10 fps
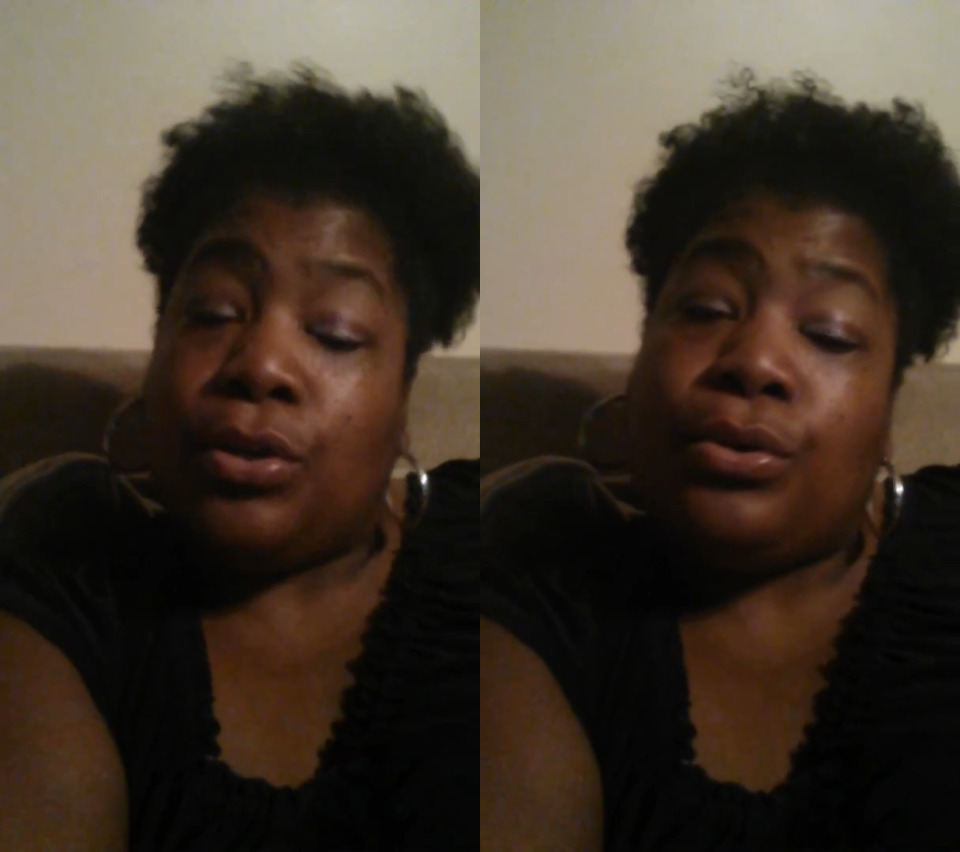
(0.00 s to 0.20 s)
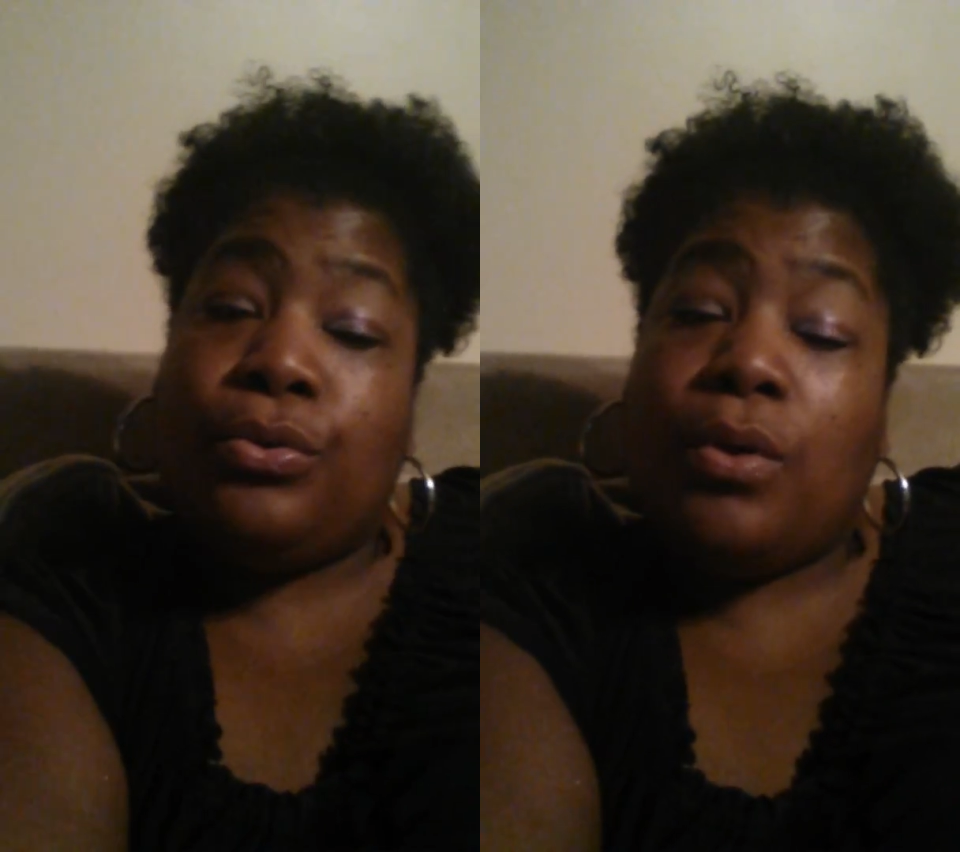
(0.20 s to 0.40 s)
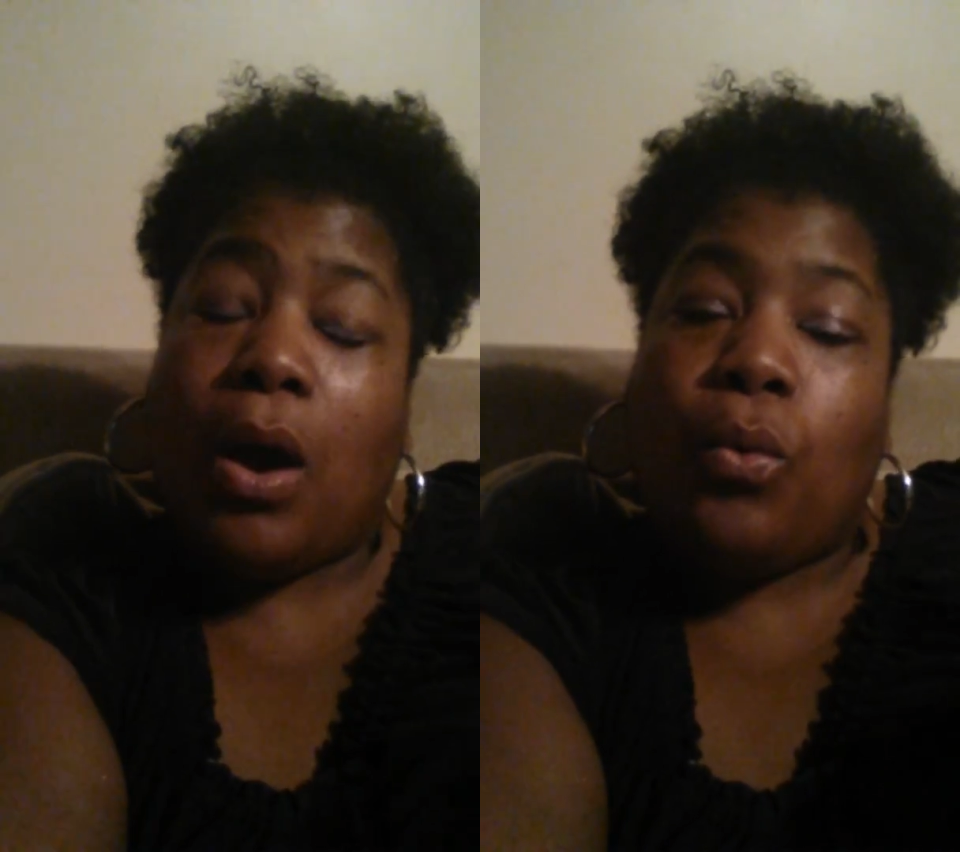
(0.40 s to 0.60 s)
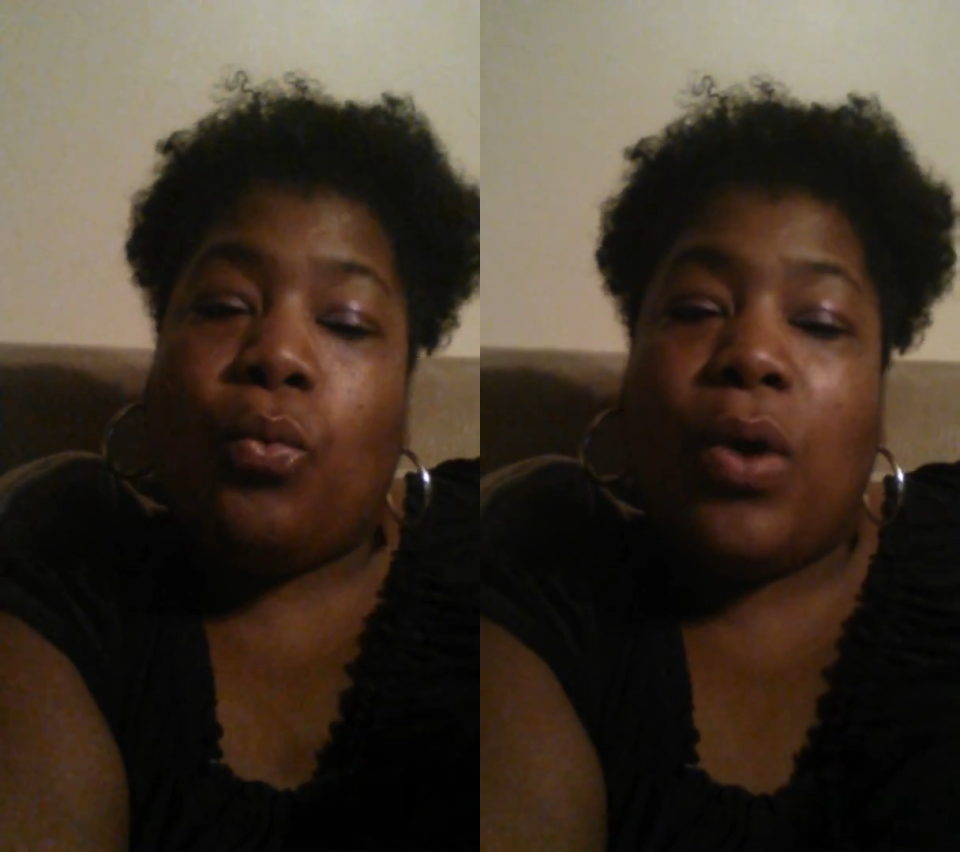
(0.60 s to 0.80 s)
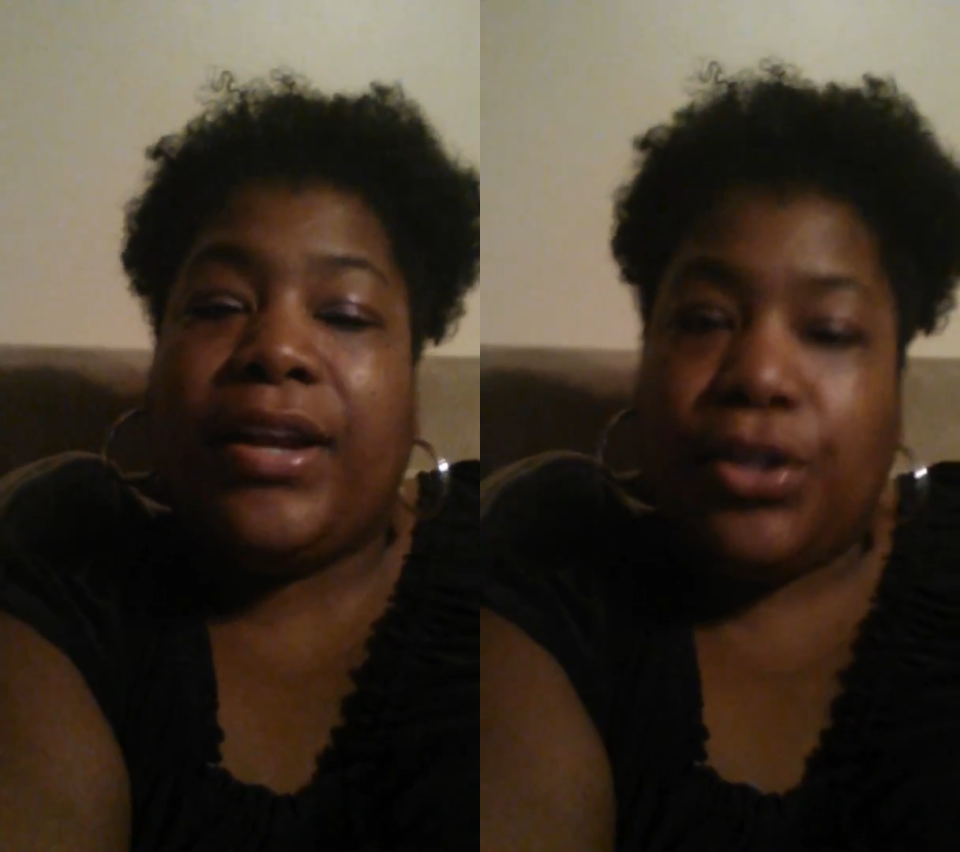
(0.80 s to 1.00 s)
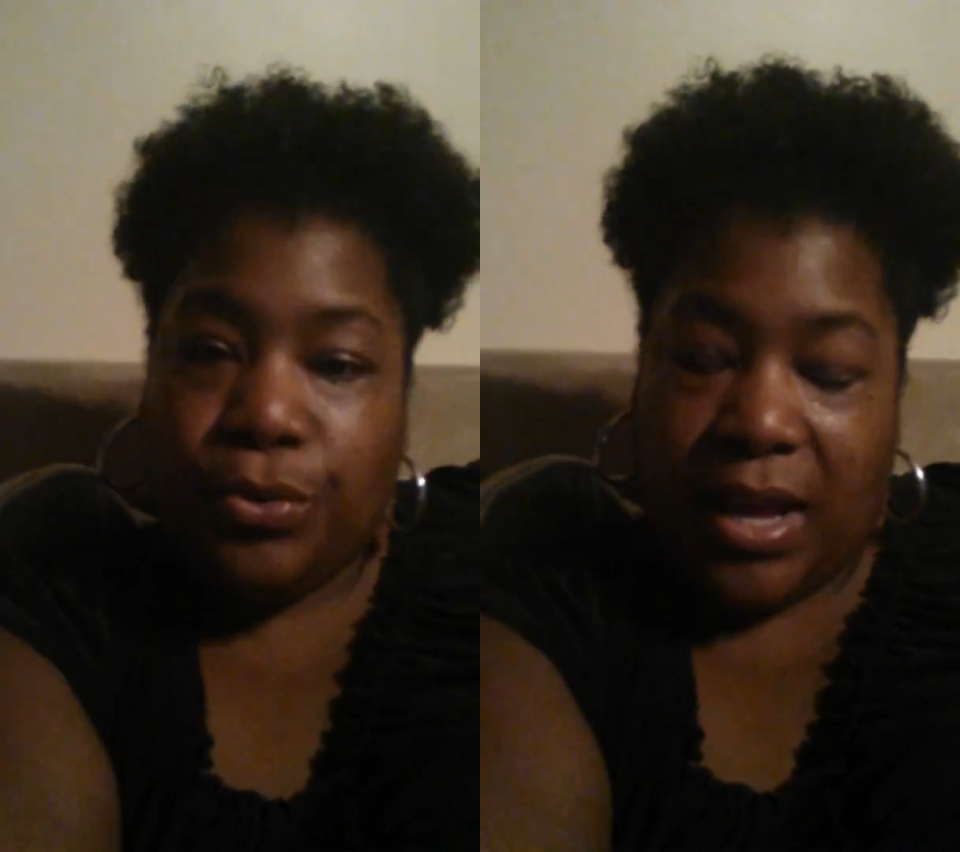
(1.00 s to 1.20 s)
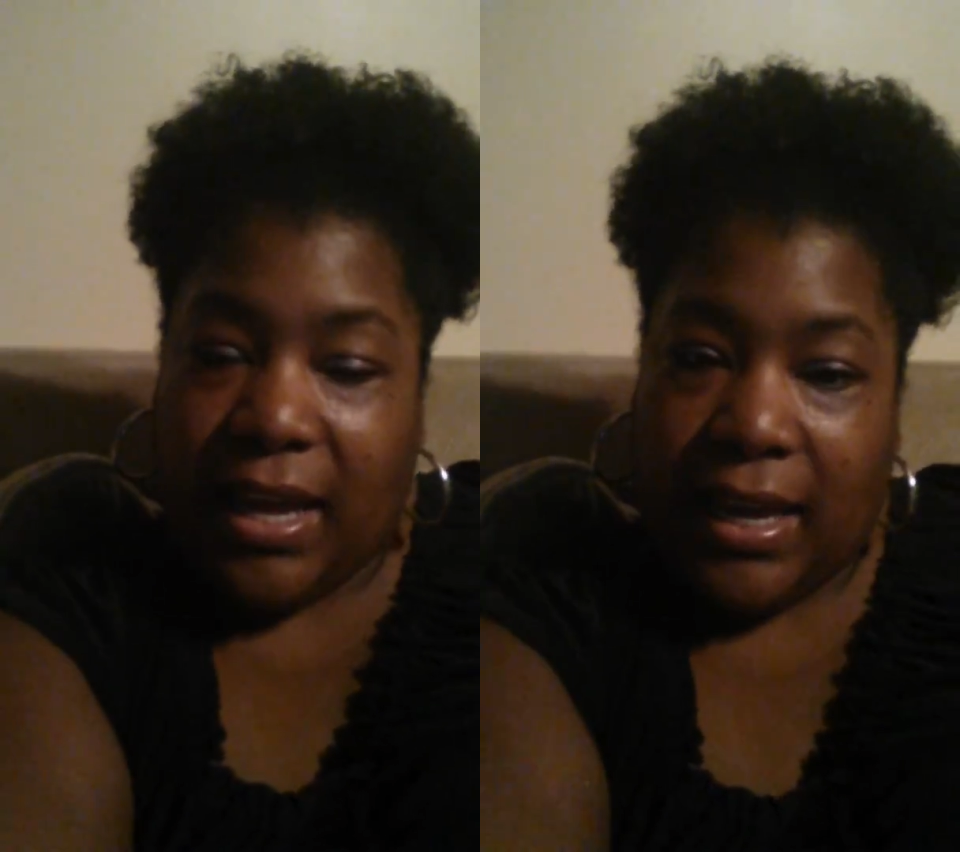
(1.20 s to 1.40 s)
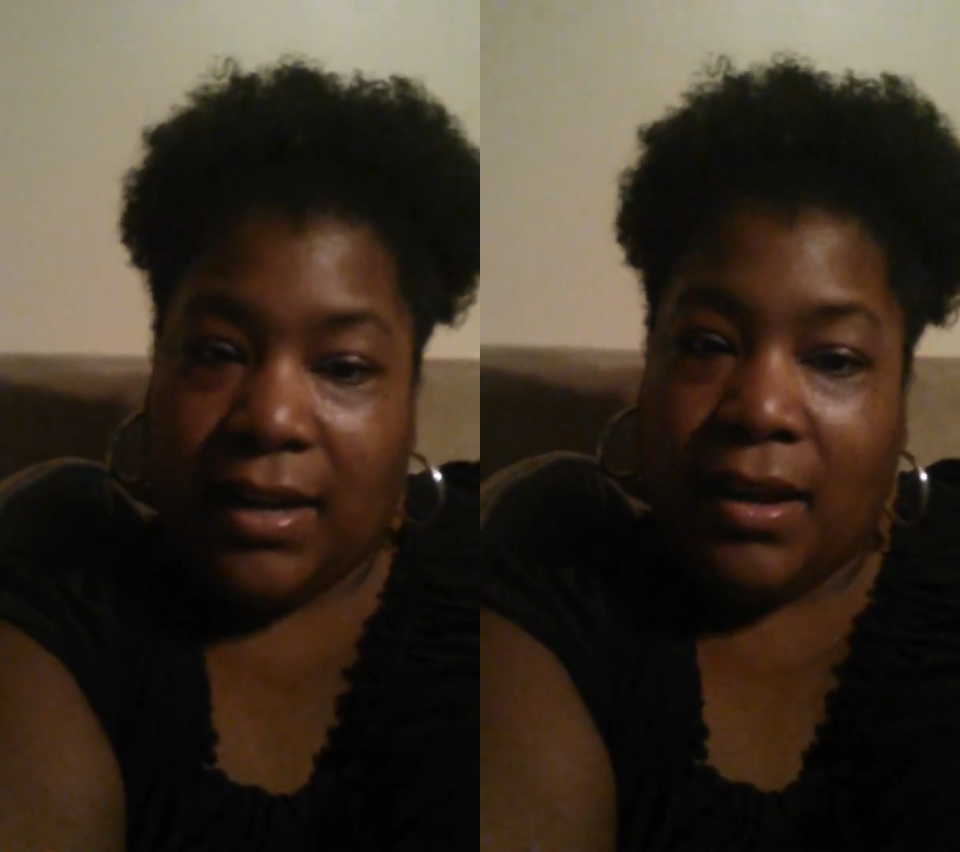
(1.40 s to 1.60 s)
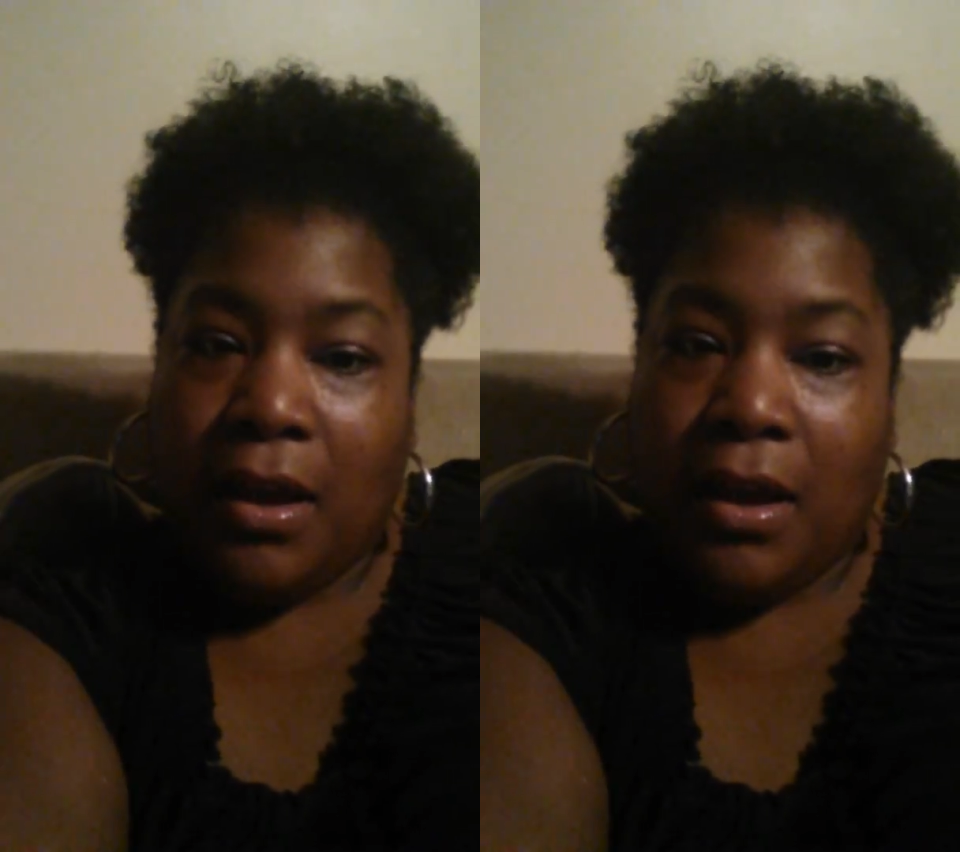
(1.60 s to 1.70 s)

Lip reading: Do what you can.